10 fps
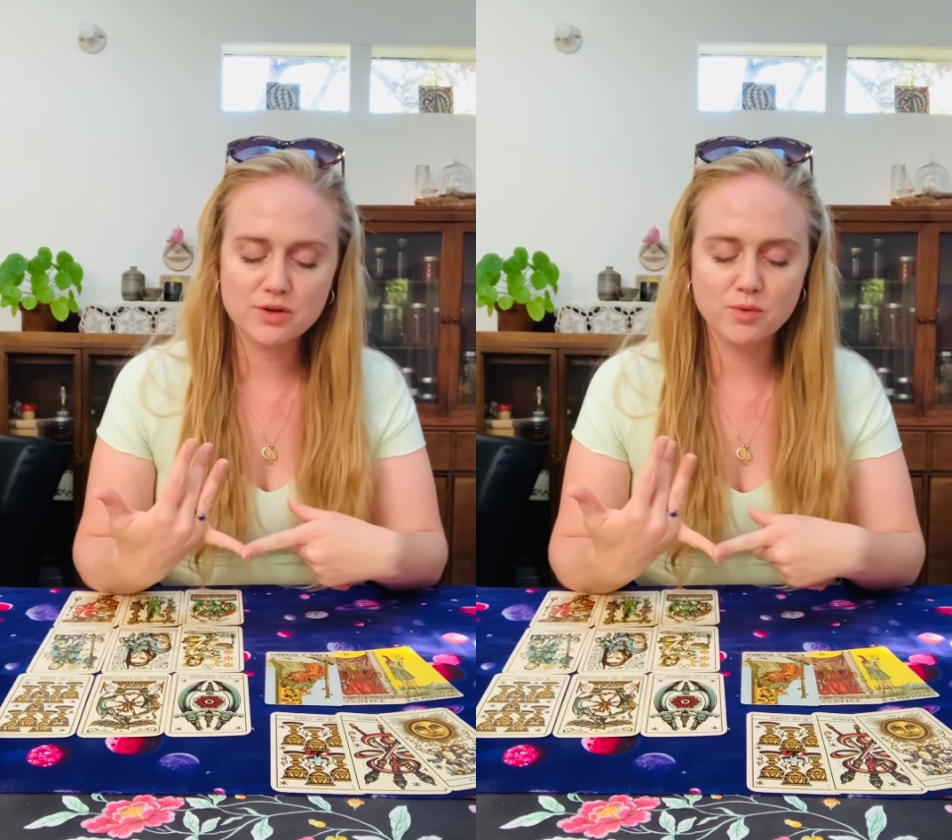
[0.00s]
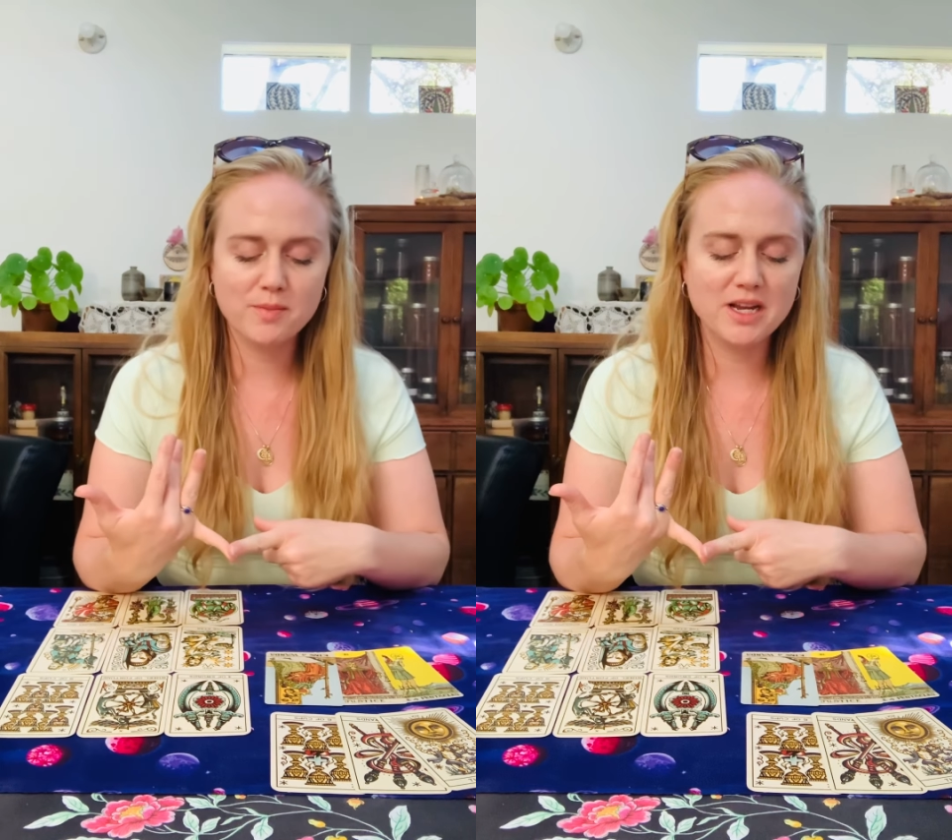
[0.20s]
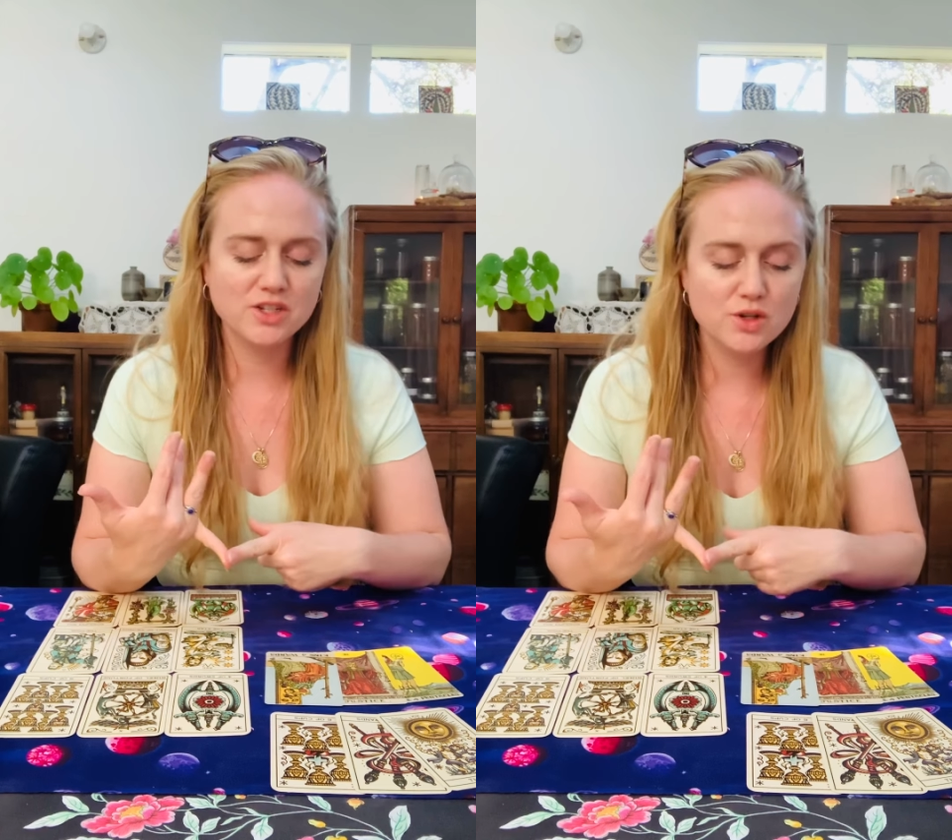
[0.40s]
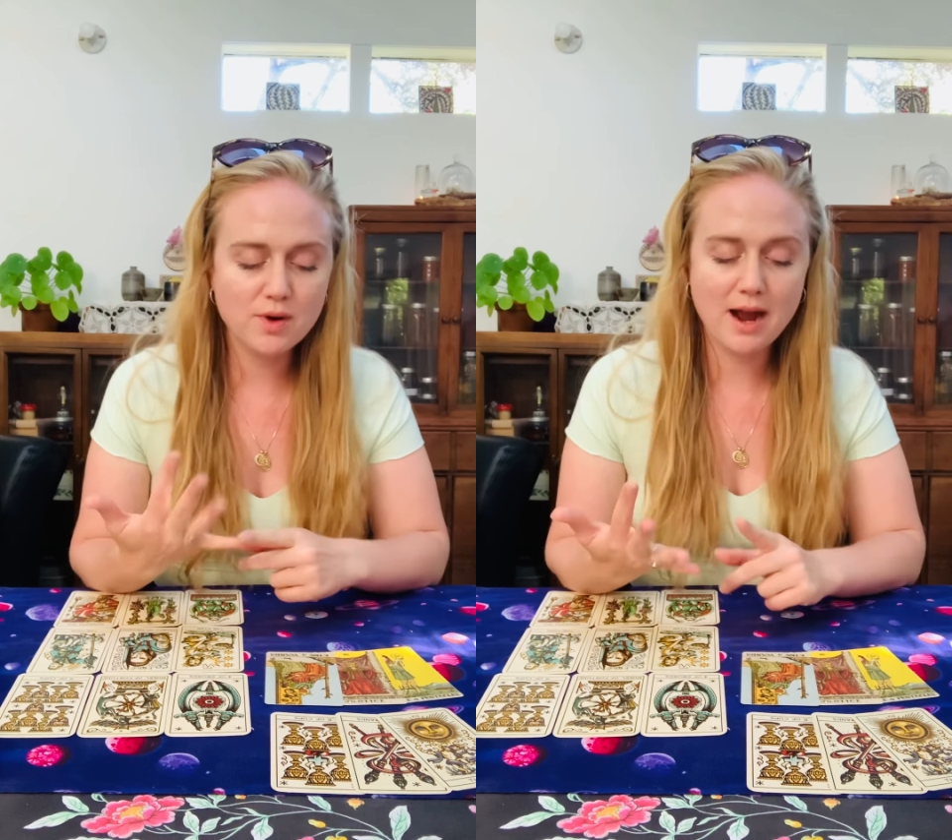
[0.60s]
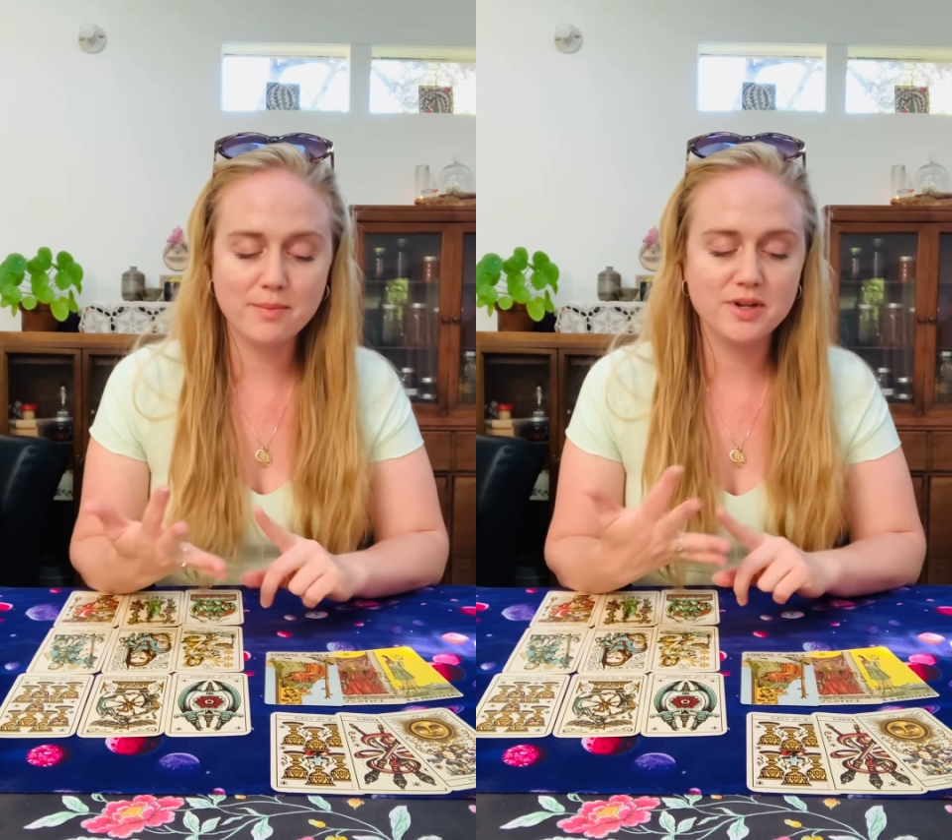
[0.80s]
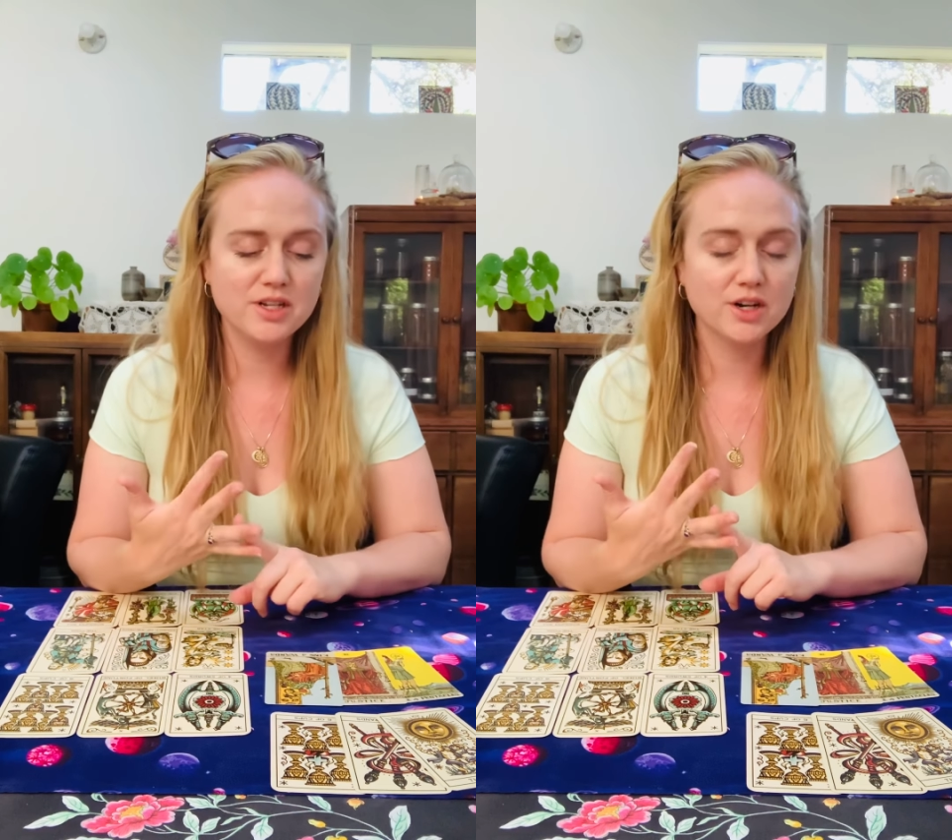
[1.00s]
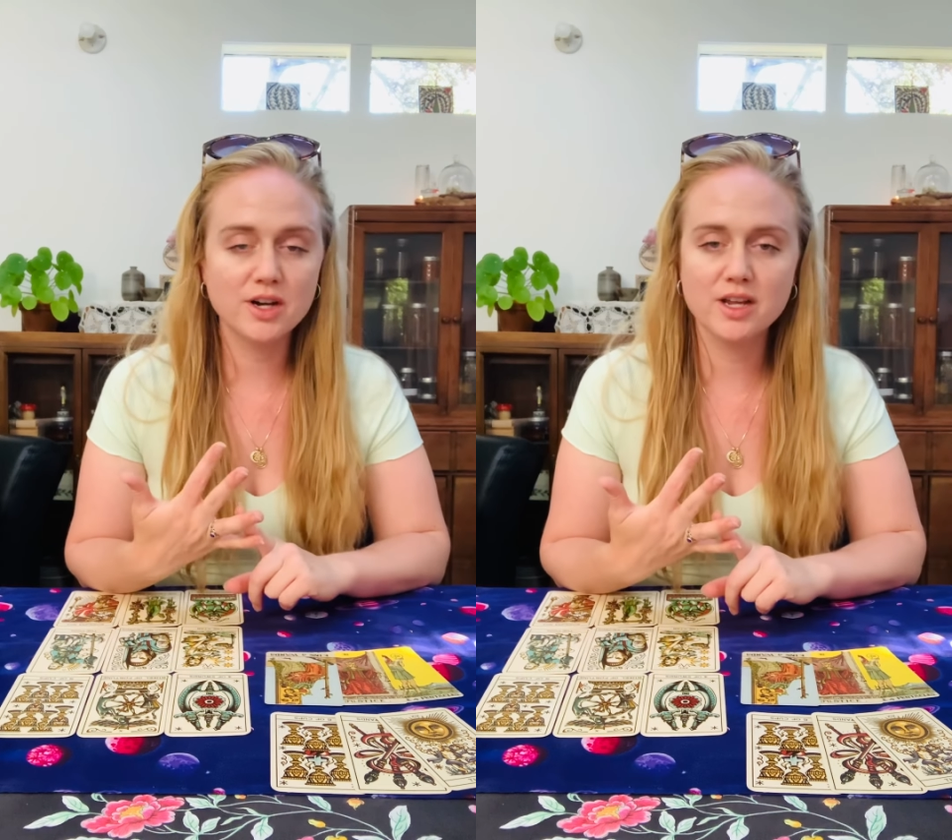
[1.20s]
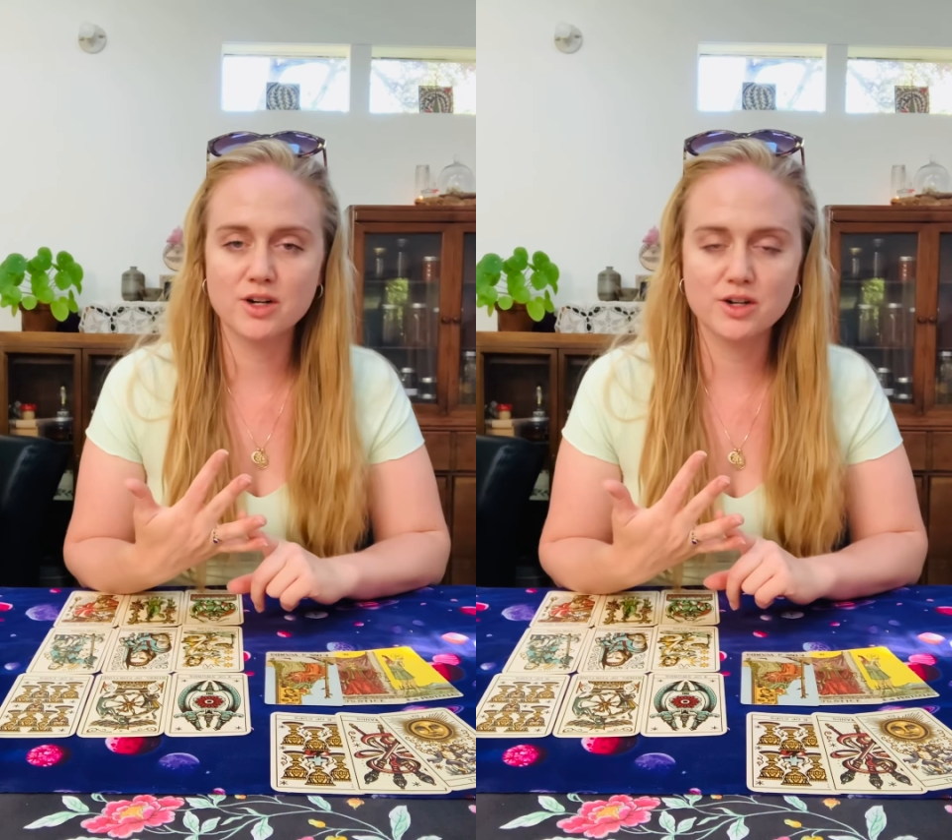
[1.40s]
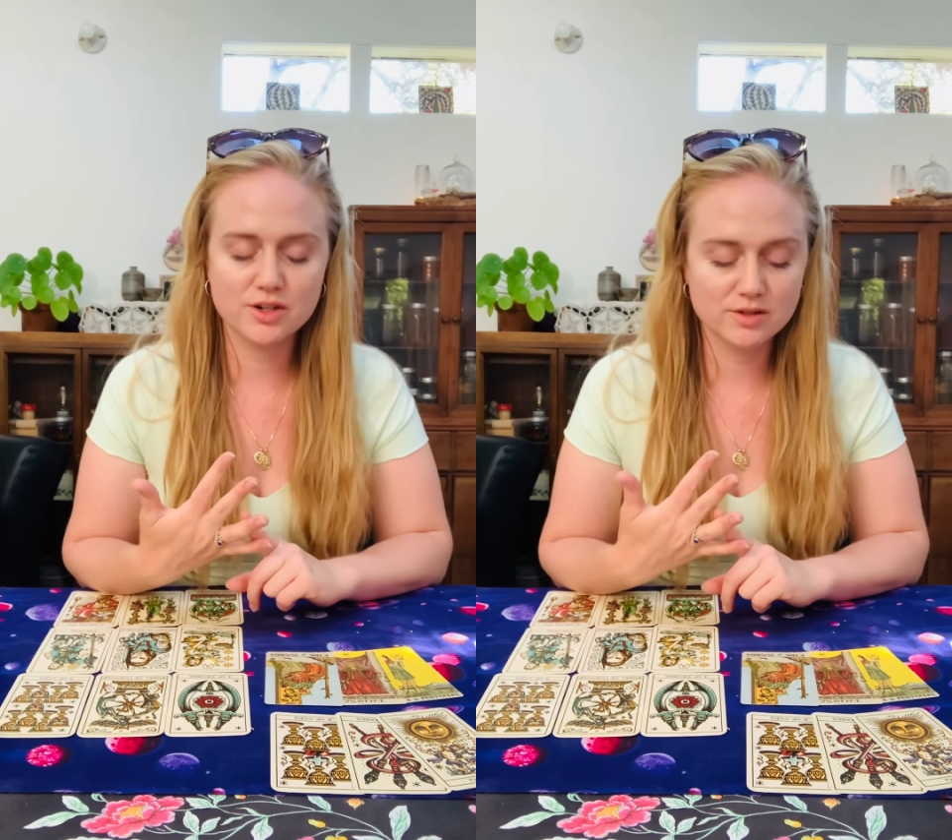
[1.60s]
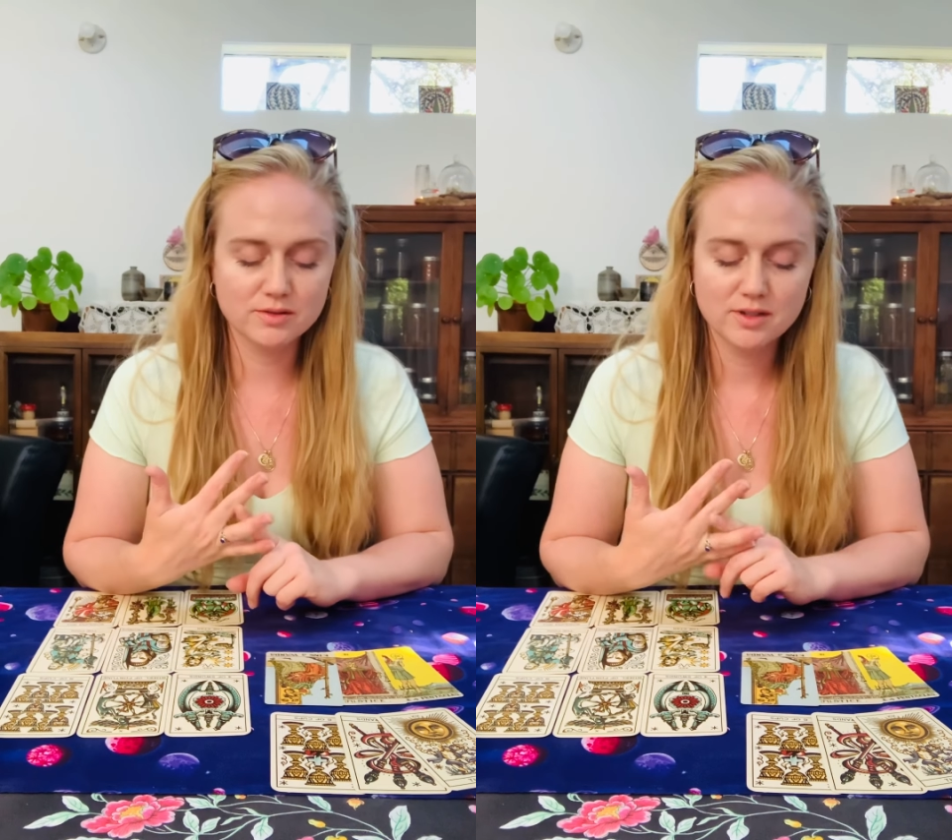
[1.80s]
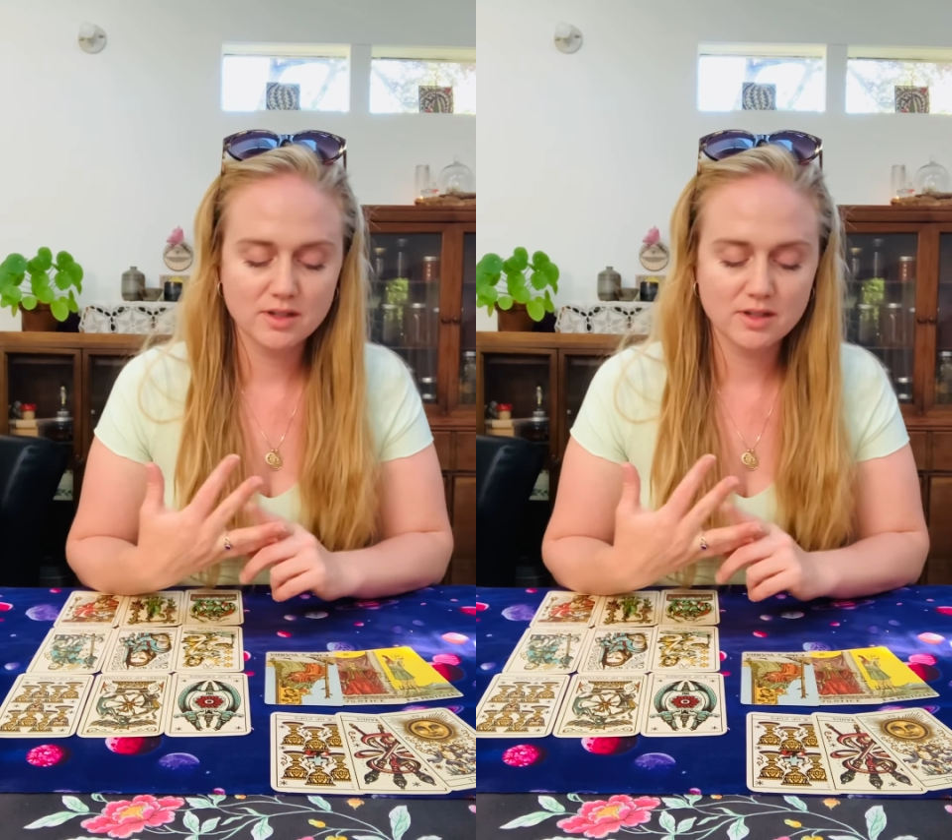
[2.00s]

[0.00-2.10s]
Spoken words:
what makes you happy, your inner